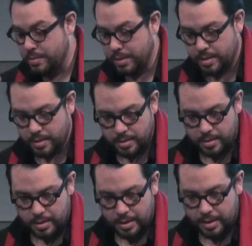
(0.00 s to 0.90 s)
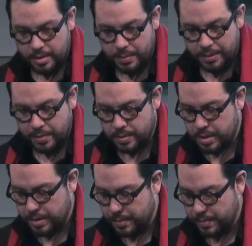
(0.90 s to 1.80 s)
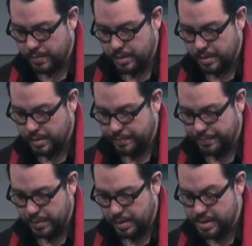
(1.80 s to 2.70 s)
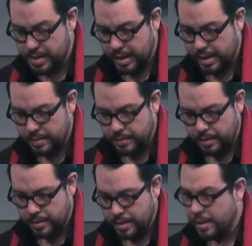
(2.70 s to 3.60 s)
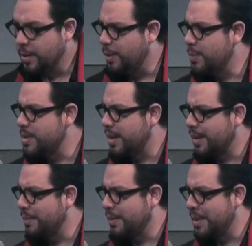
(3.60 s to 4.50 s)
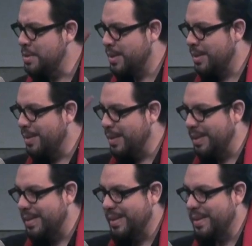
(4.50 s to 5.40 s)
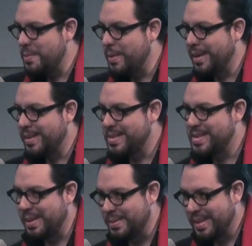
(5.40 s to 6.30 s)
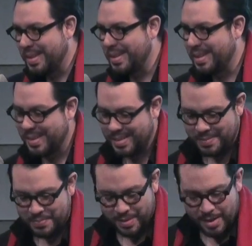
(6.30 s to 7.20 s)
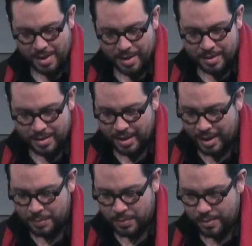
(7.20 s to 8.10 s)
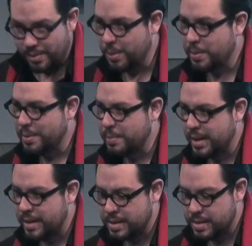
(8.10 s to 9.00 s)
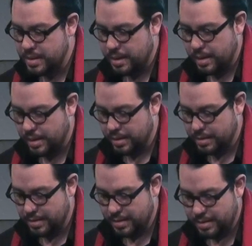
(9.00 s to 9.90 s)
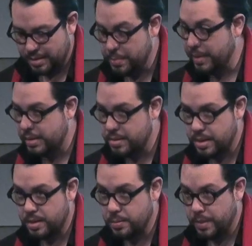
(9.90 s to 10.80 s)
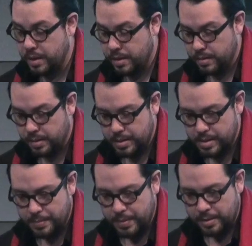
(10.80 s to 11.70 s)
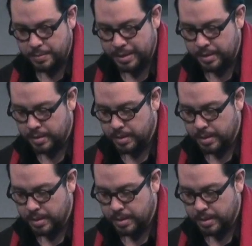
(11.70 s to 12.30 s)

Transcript: as with uh, Irit, my first time um, at this academy. Always like legendary, in a way, sounding uh, the name all over the place, and it's very interesting to be here in this environment.